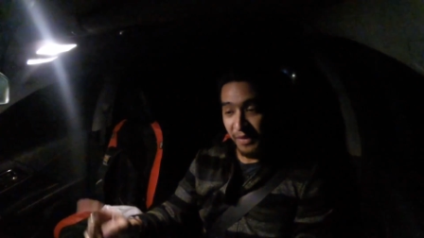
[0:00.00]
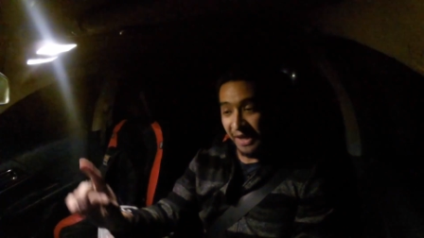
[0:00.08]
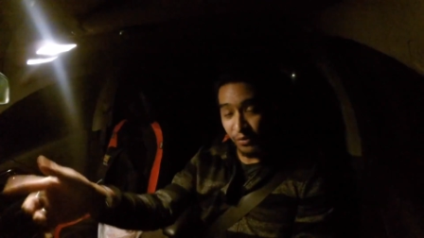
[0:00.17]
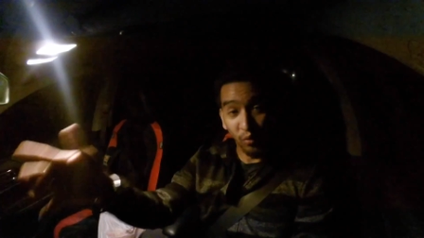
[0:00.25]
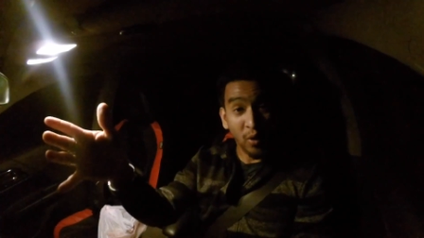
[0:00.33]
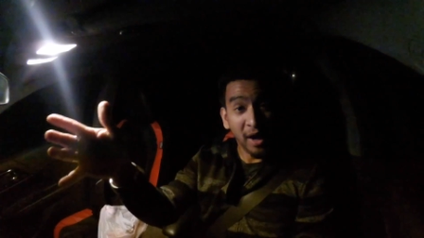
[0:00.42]

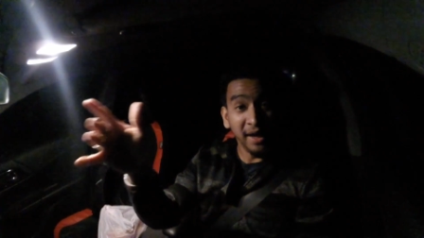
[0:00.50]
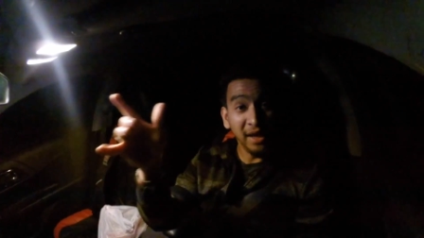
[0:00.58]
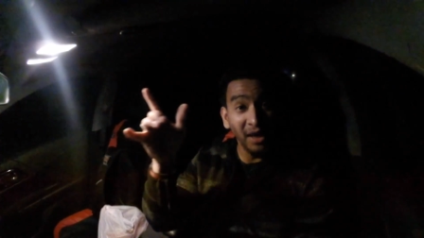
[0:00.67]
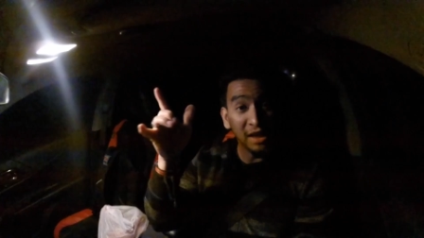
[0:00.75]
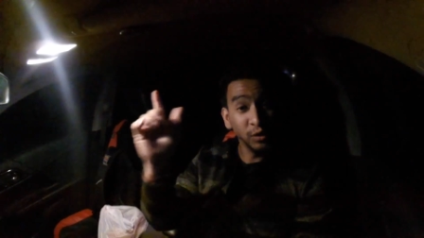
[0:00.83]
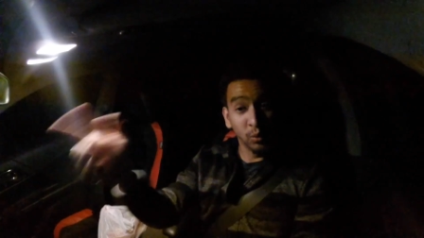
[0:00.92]
That's
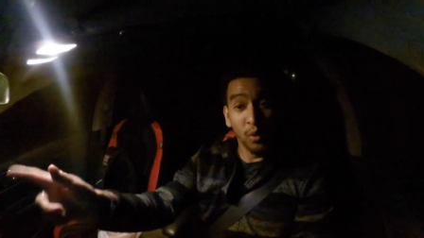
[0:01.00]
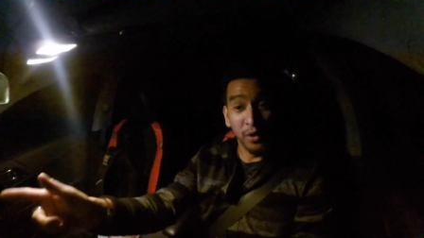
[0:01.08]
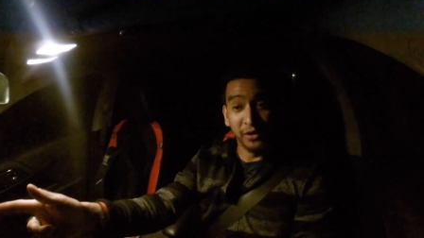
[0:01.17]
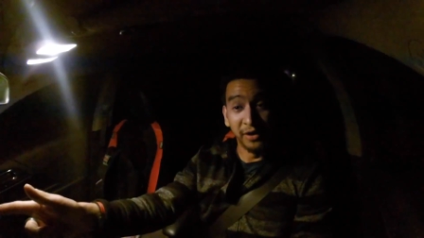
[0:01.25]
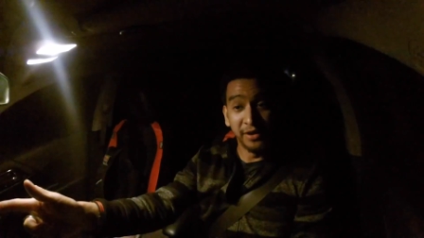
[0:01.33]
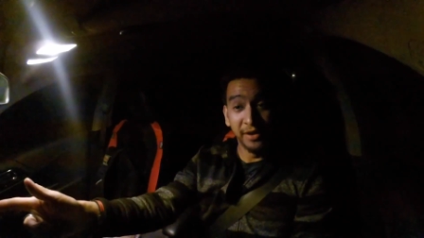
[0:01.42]
why it's
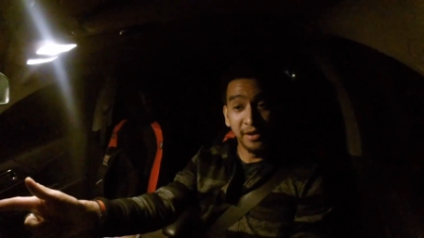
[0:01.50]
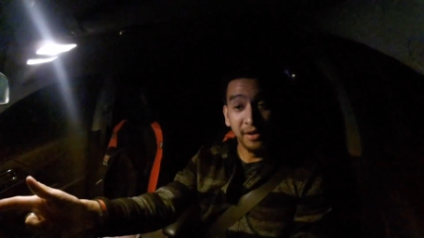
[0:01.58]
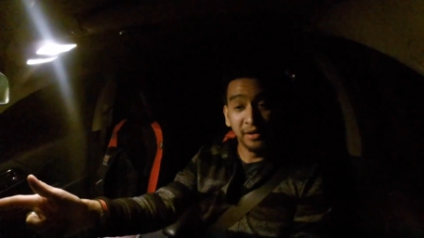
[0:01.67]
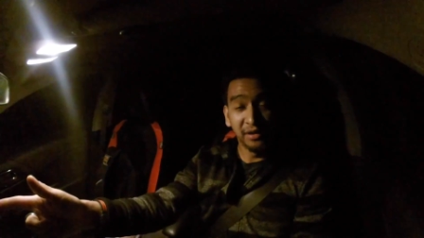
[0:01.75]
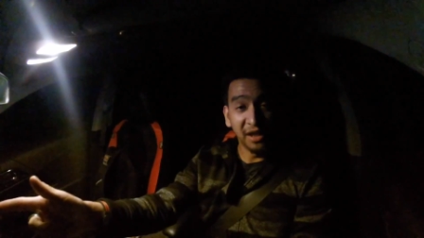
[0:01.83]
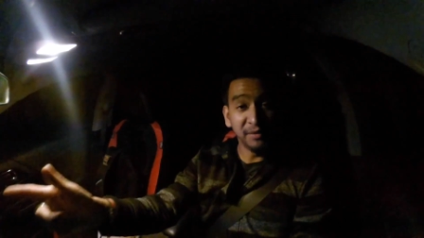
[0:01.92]
worth it.
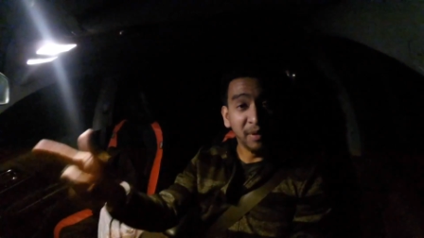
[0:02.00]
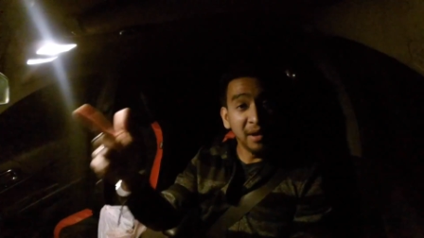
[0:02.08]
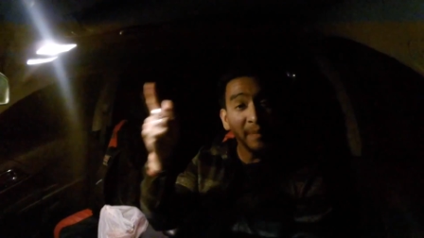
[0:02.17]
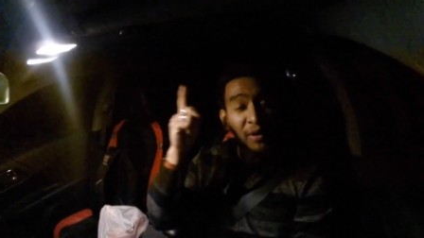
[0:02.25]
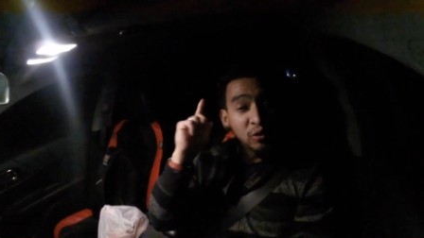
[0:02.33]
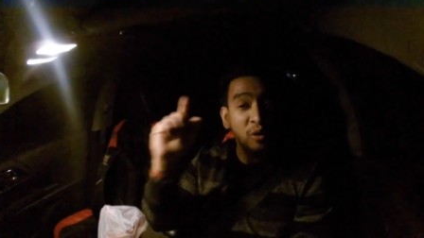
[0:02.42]
That's why
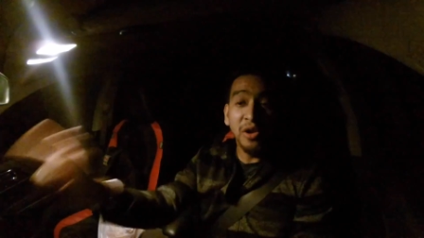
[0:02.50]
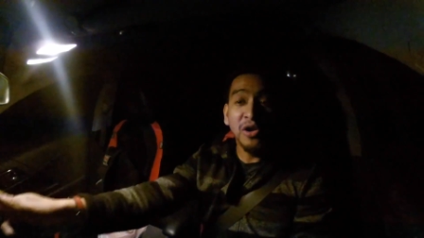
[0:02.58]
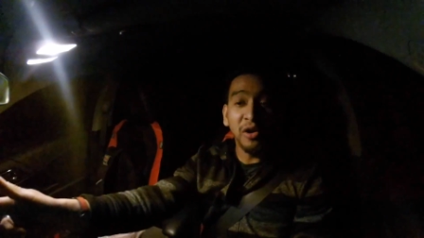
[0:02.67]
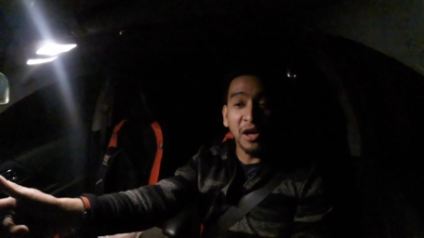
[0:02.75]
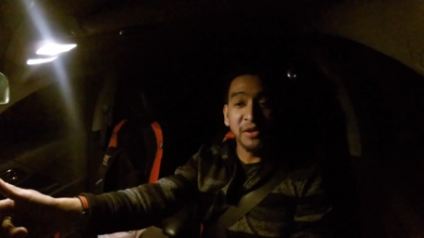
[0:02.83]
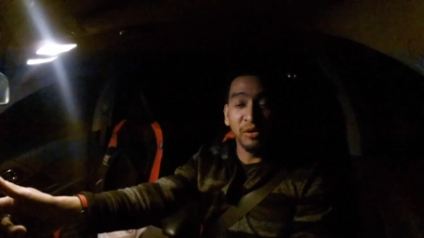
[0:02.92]
I pay
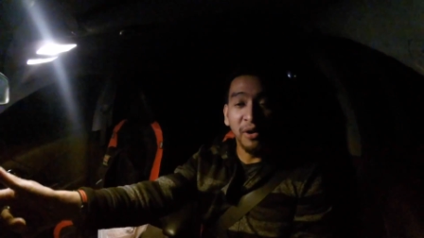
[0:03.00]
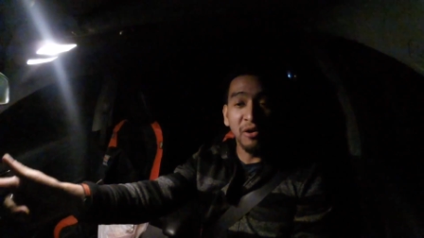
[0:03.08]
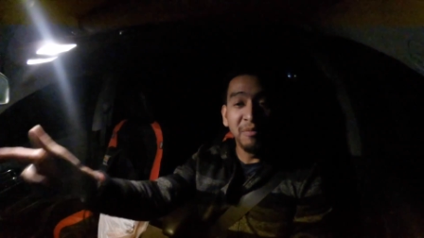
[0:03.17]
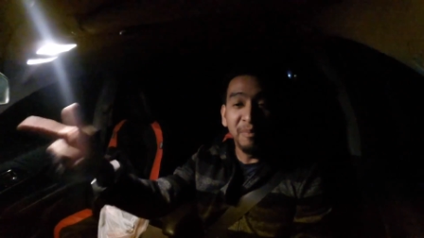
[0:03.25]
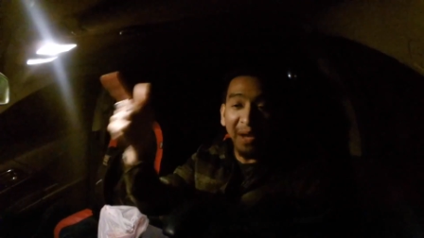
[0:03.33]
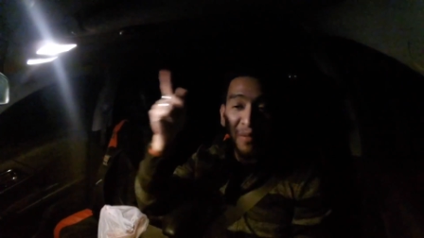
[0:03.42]
$200, so I
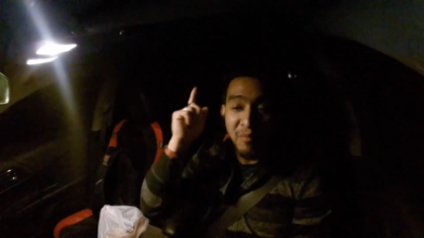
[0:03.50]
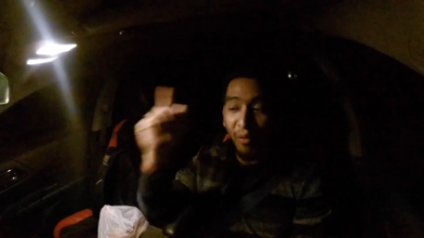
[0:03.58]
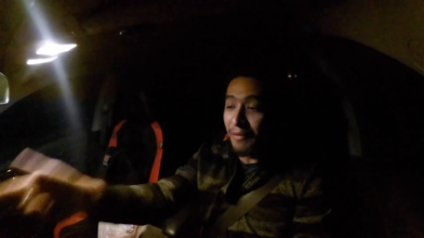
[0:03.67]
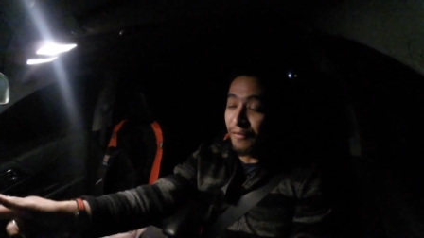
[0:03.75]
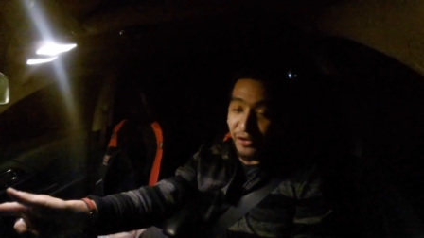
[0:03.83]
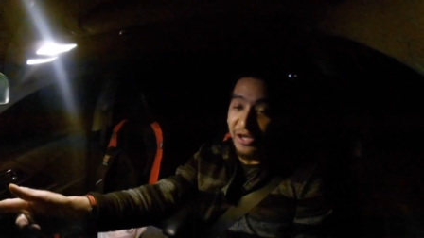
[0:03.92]
don't pay
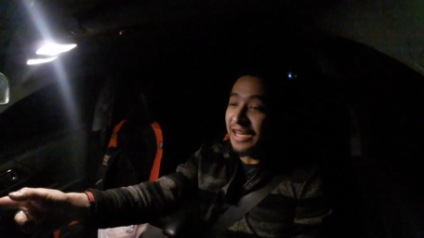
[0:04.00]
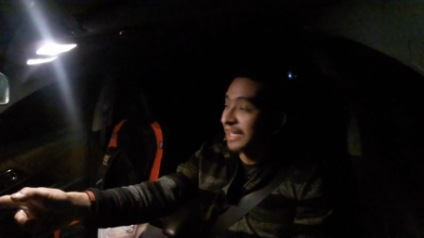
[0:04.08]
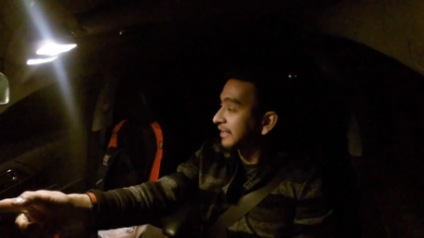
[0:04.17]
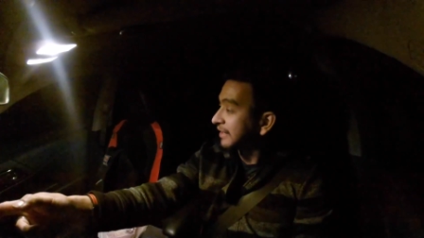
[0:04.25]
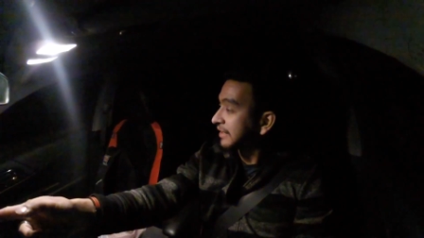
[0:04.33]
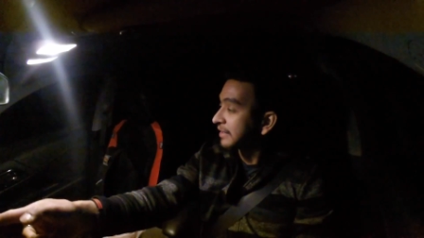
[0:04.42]
more for
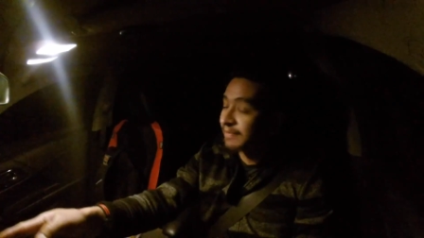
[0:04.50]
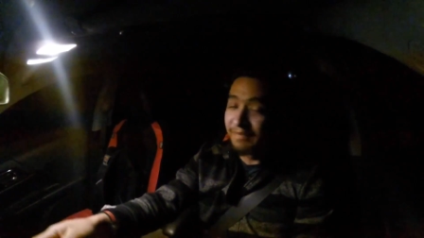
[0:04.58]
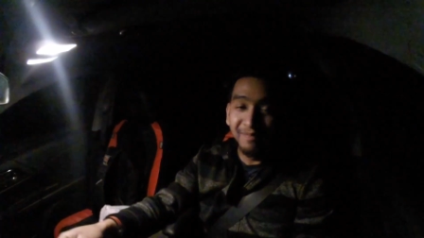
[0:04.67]
tickets.